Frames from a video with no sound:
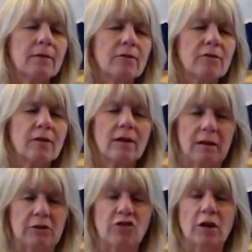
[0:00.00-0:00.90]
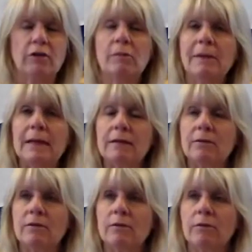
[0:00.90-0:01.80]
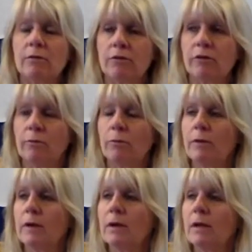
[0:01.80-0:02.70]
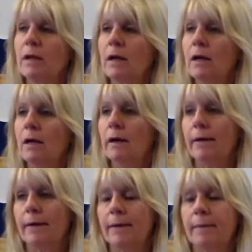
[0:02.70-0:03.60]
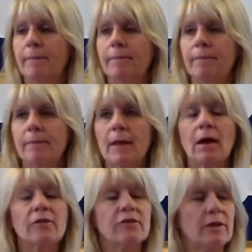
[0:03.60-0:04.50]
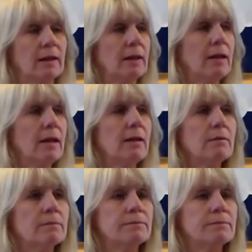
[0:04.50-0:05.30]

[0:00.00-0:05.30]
is a judgment or some real hostility,